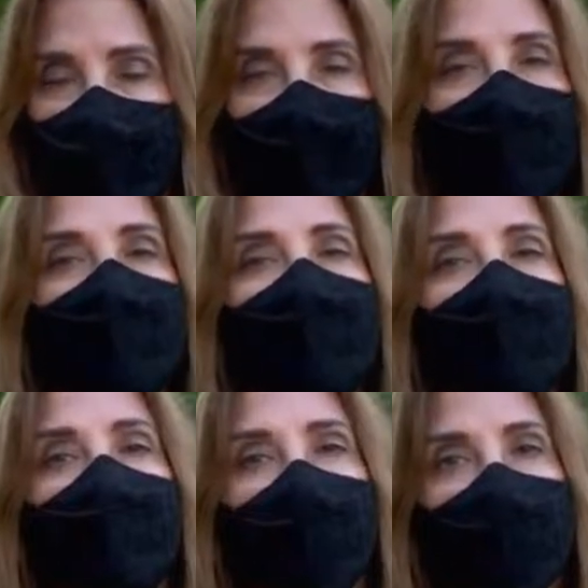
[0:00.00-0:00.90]
It's at the
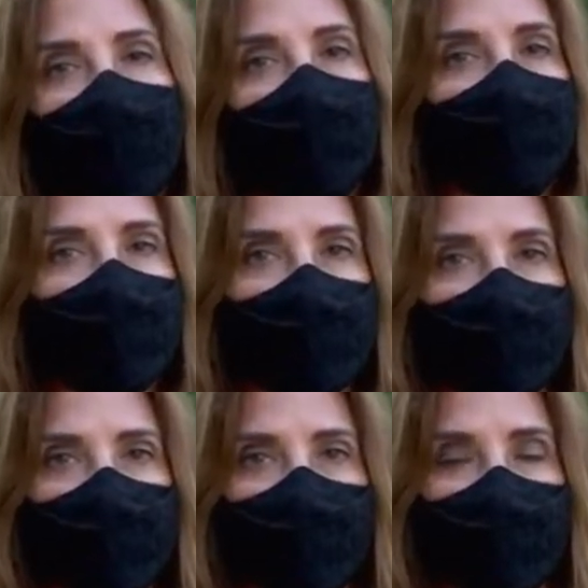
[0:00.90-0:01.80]
bottom of the
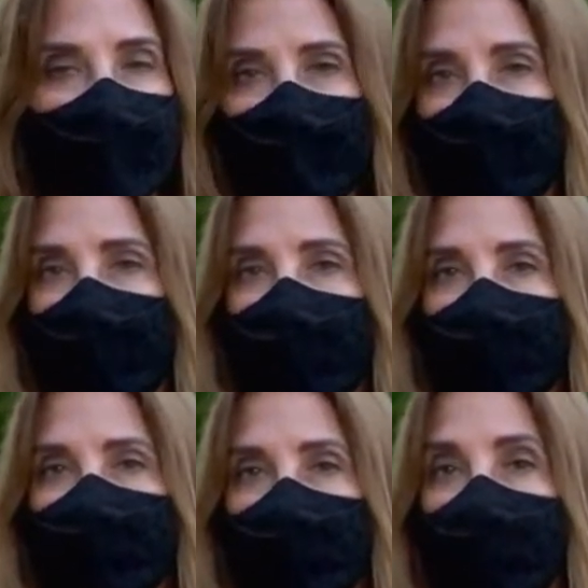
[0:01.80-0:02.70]
list, right
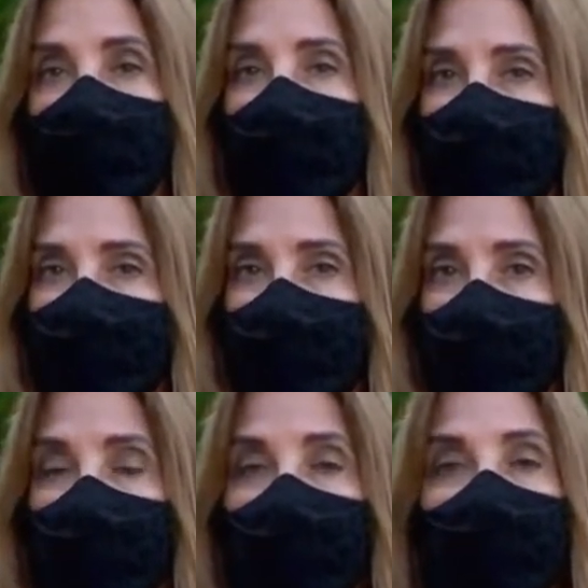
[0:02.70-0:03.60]
after
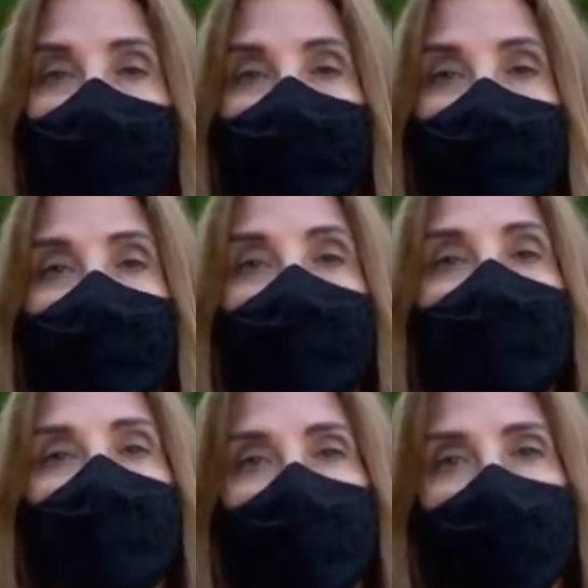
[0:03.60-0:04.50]
Mexico, Colombia,
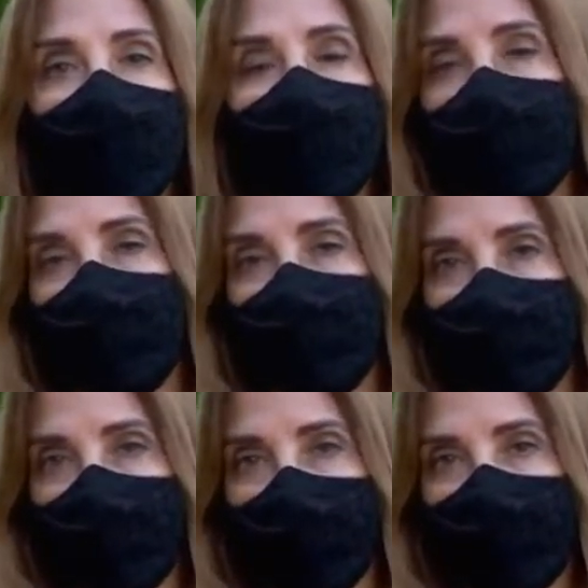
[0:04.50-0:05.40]
Iran, and the
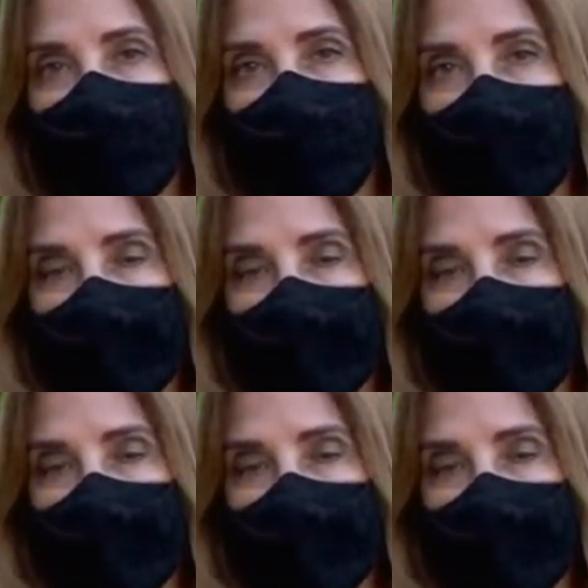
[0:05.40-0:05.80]
U.S.